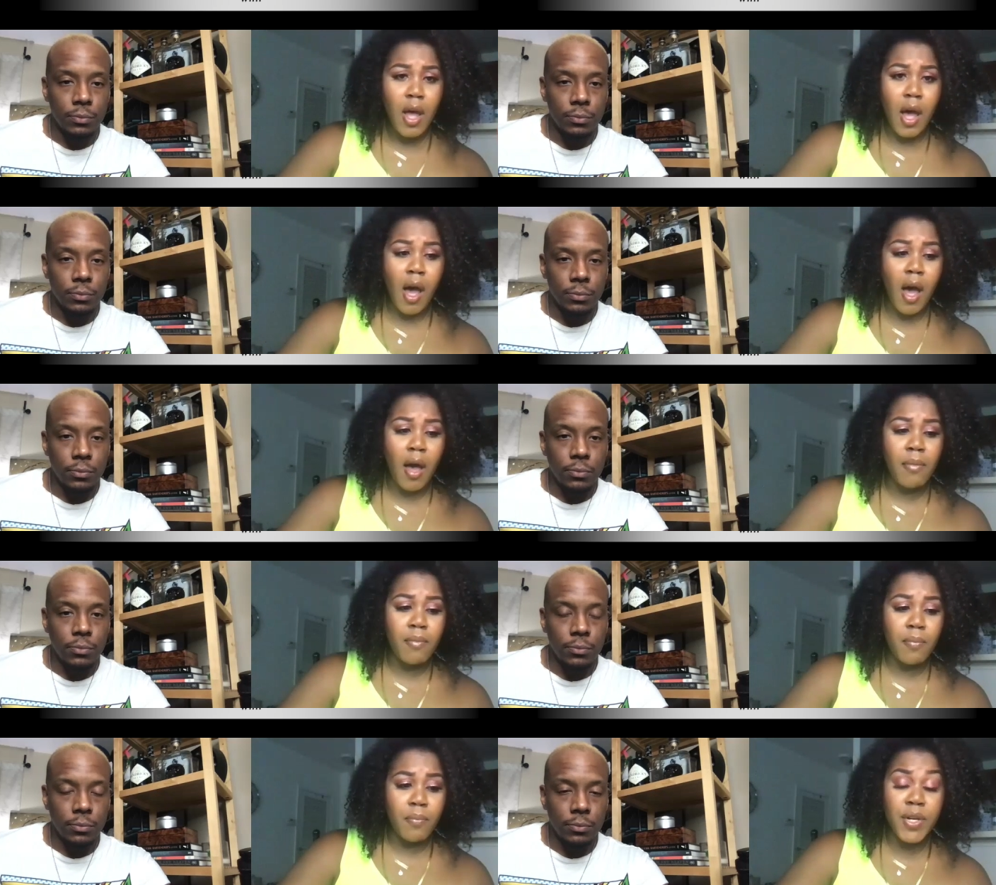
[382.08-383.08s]

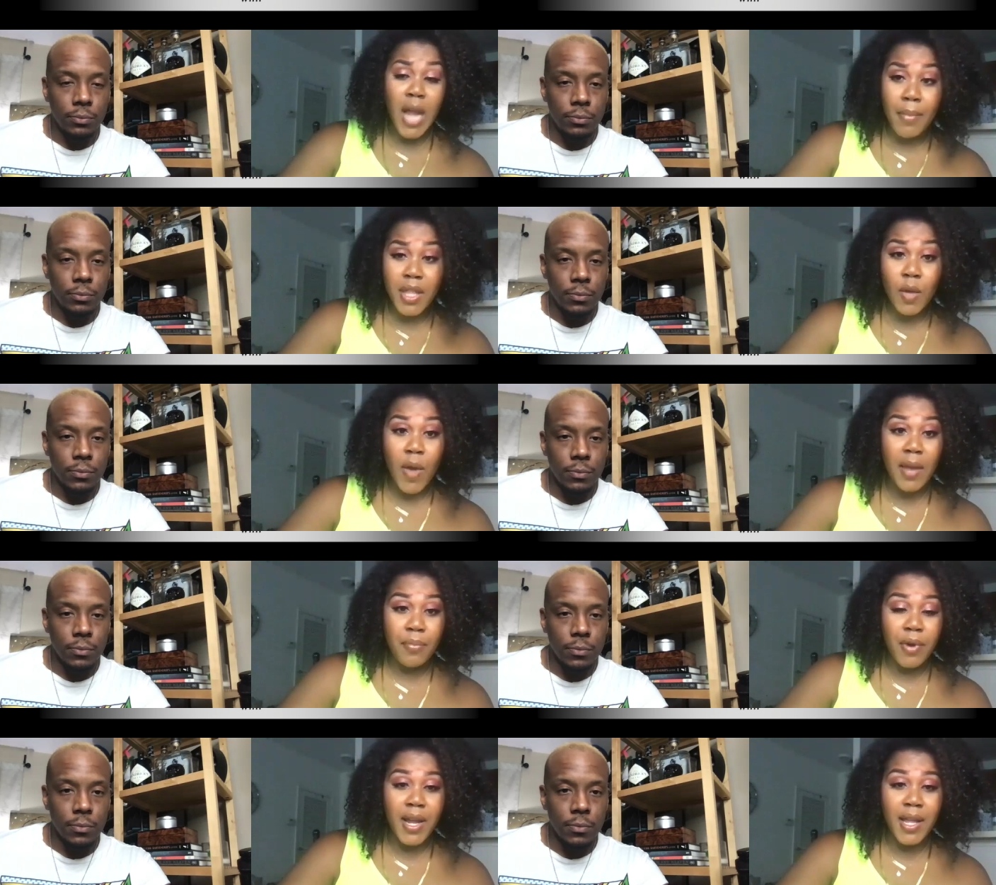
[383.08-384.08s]
Speaker 1: um, predominantly white
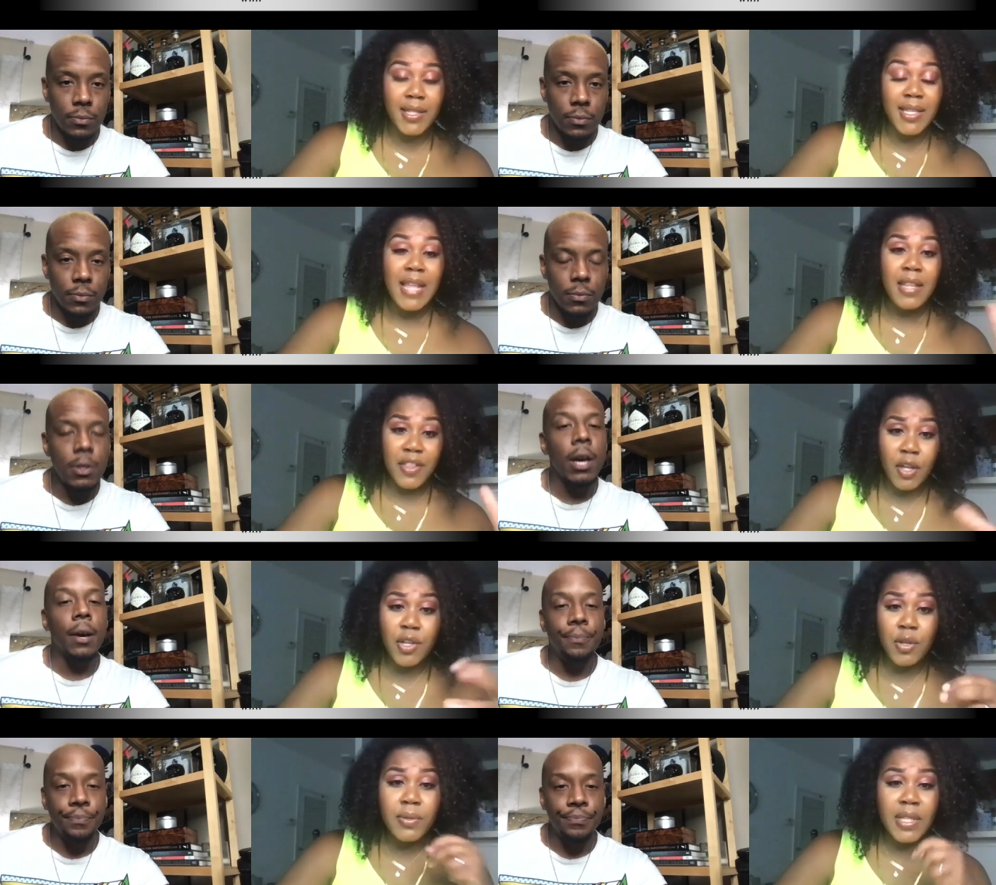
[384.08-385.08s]
brands, that yeah. they'll
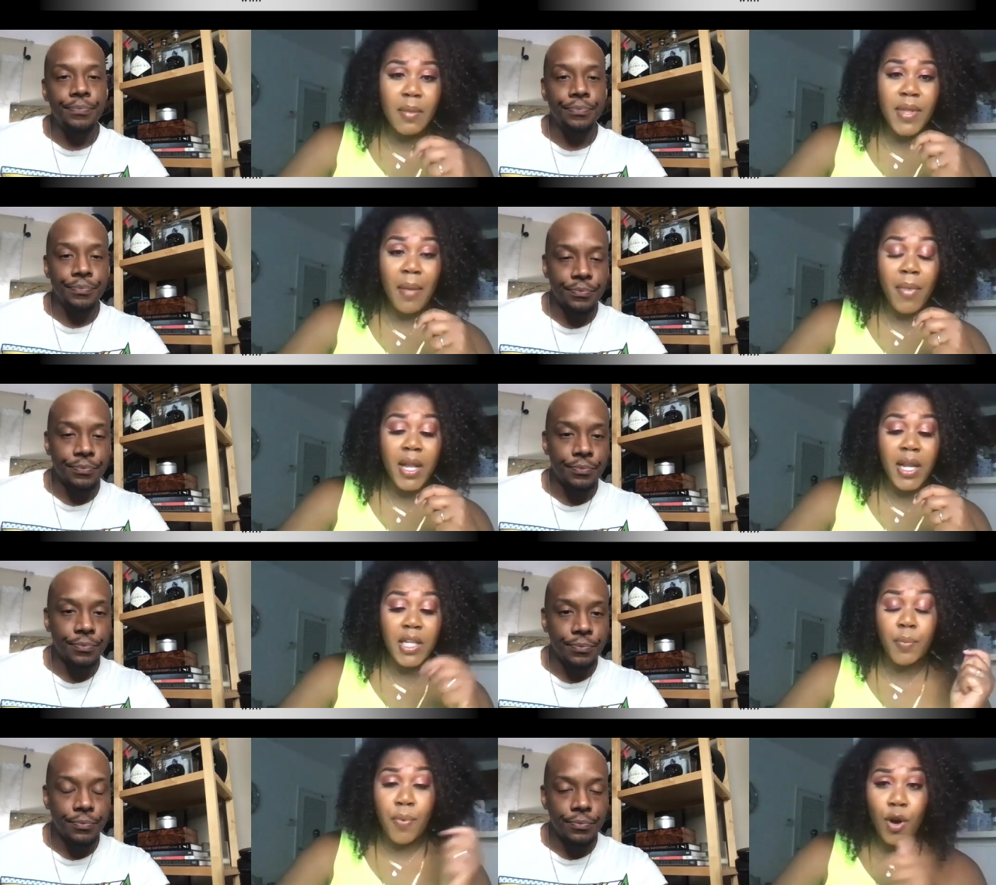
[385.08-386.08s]
use some of that money to
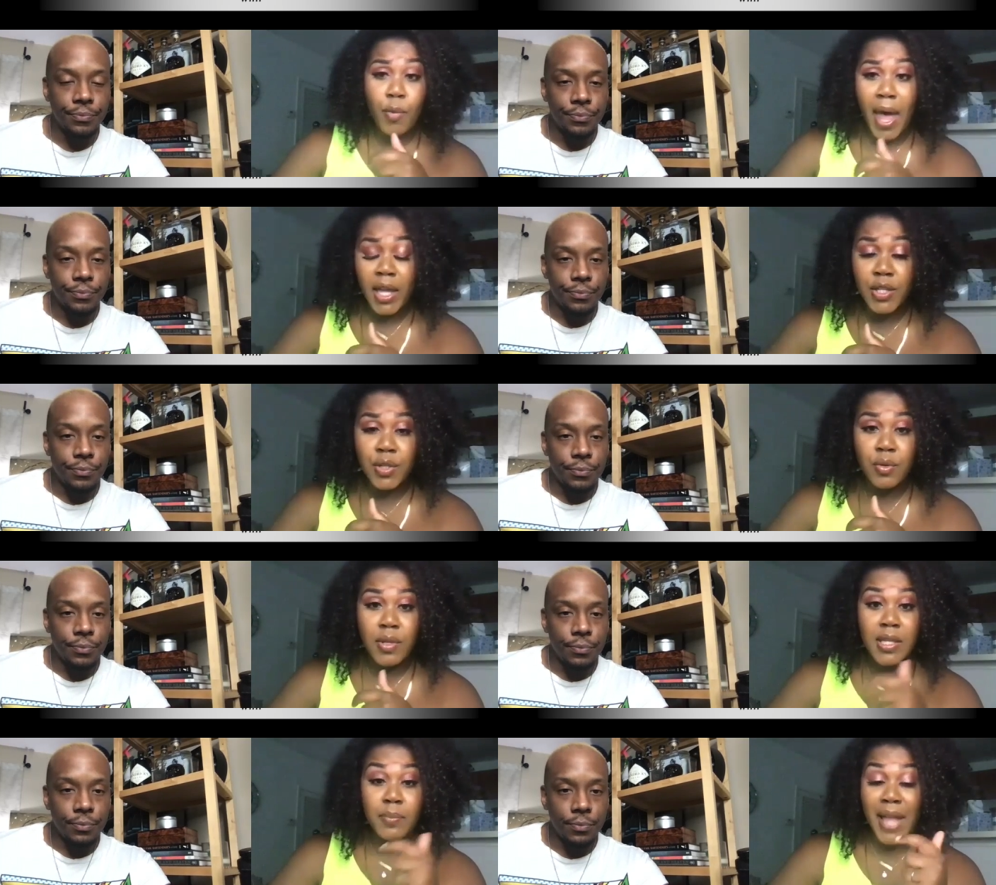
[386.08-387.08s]
pour back into these
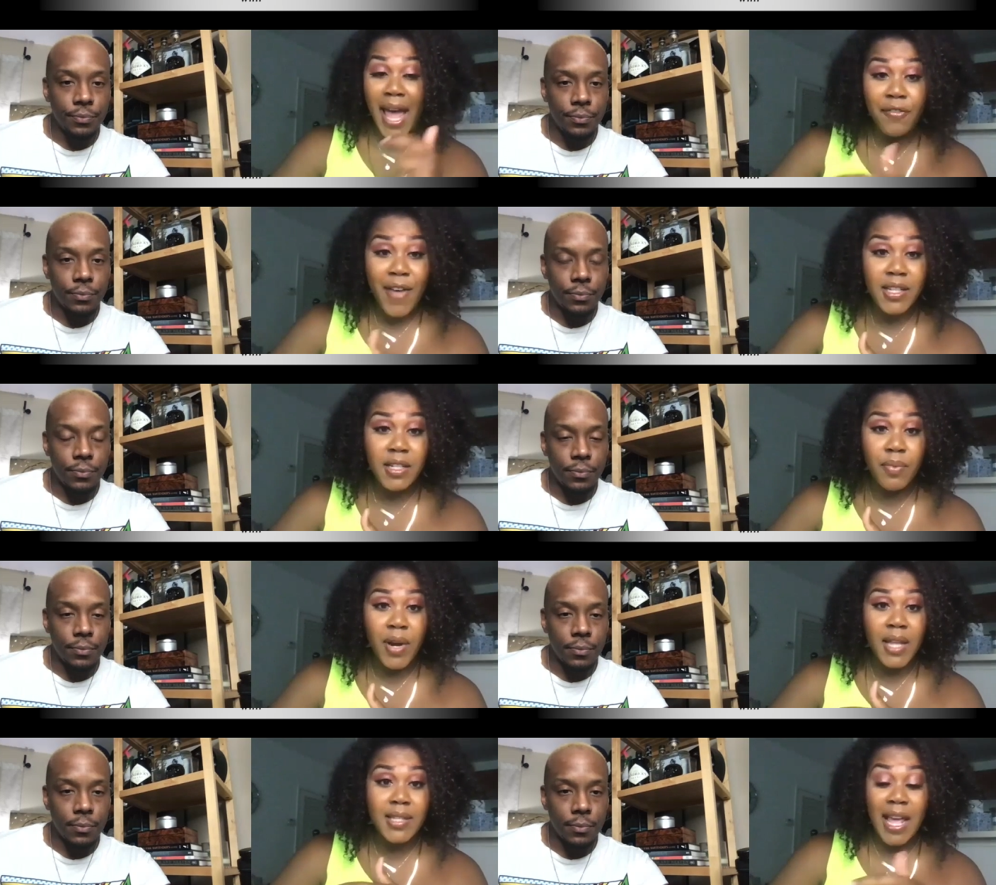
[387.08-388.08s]
black fashion
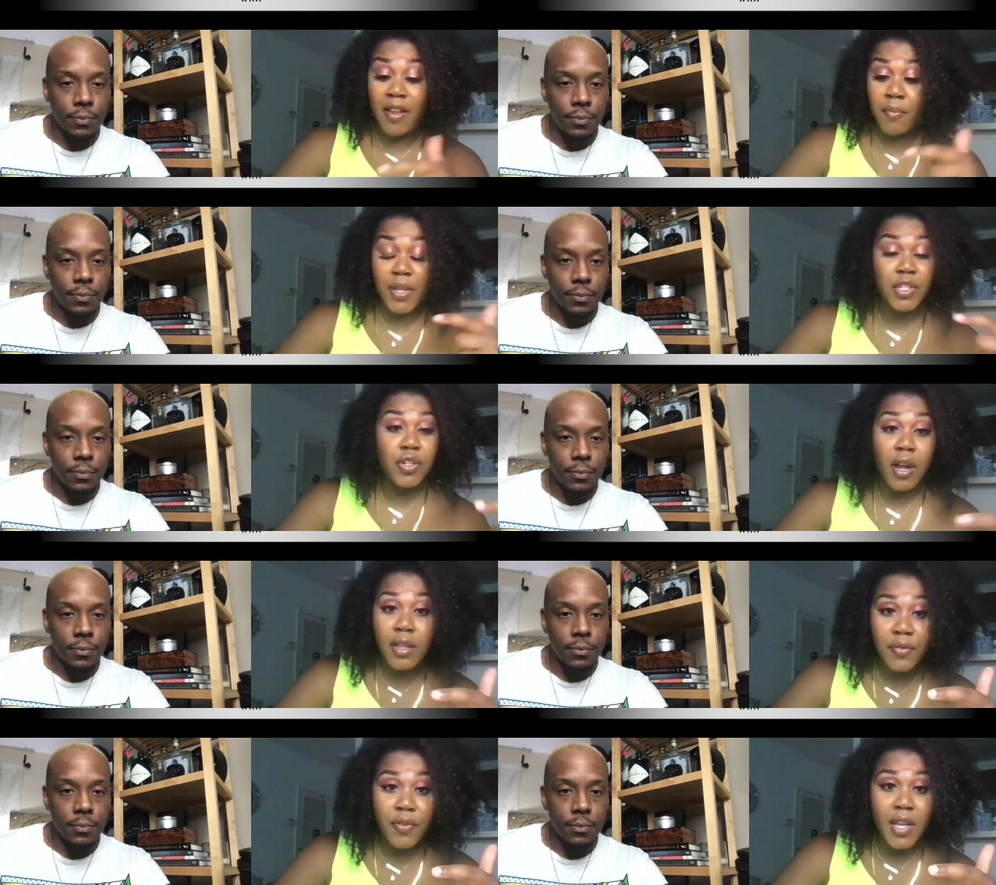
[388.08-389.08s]
brands that have been struggling
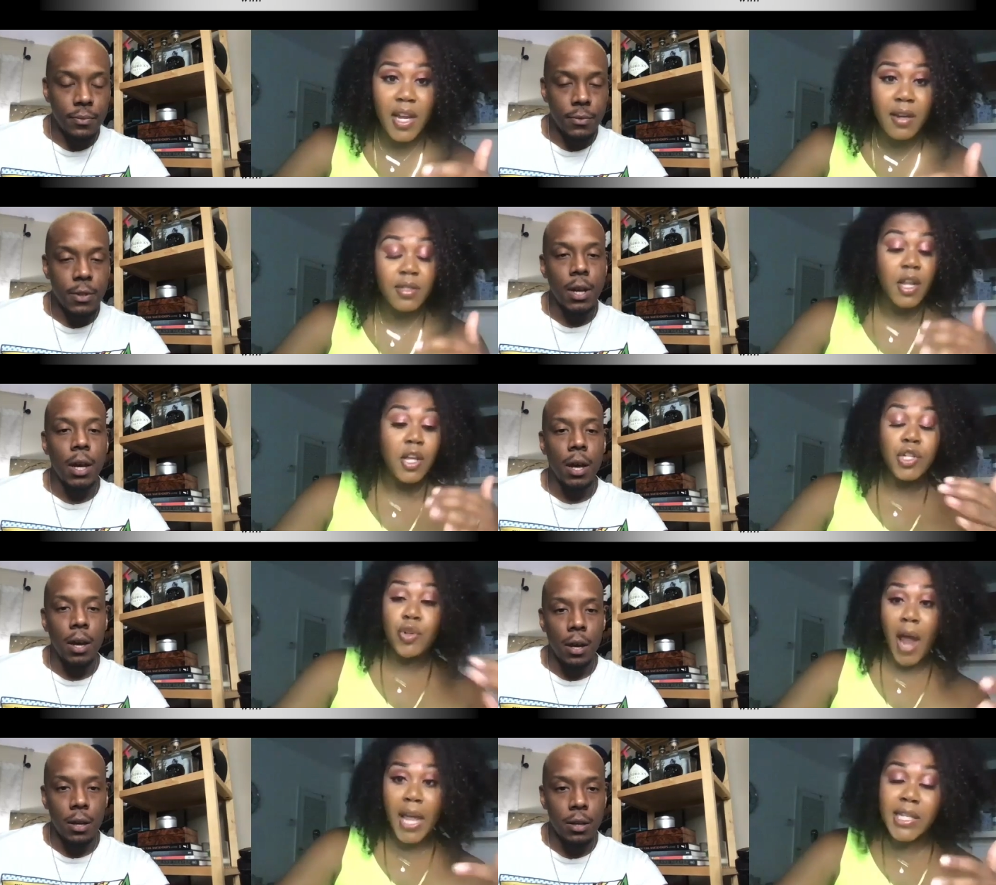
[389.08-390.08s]
for years, oh.
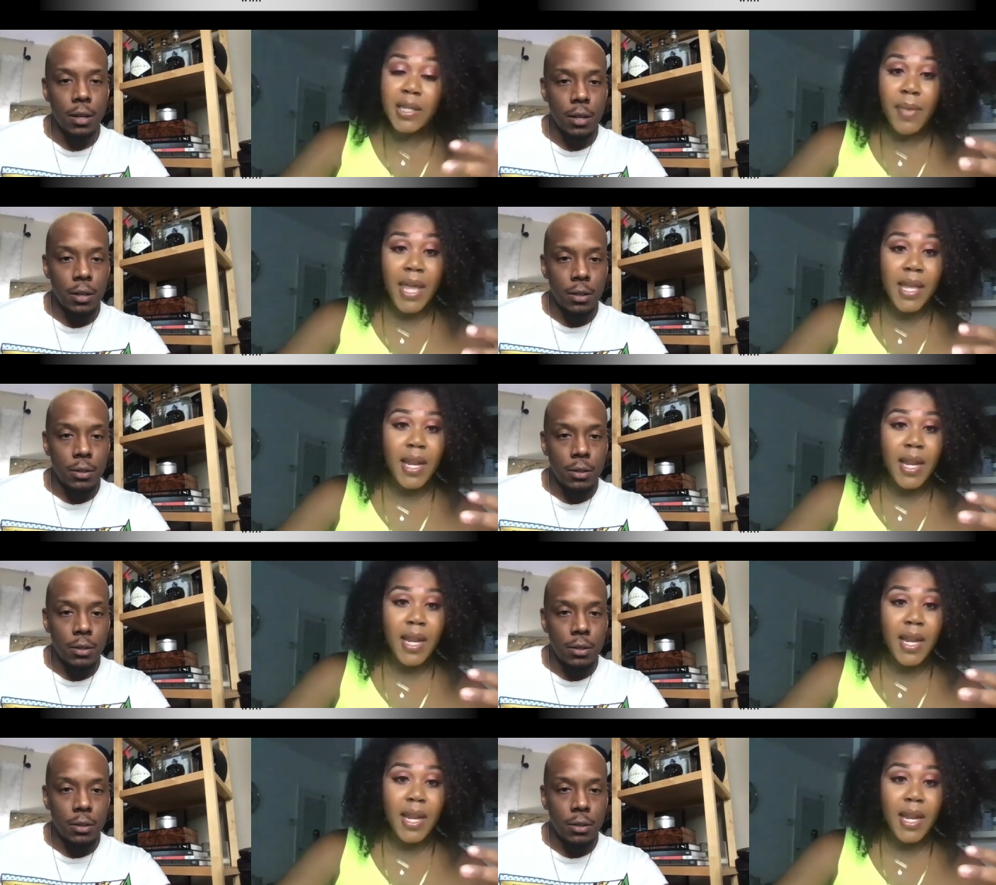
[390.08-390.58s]
trying to make it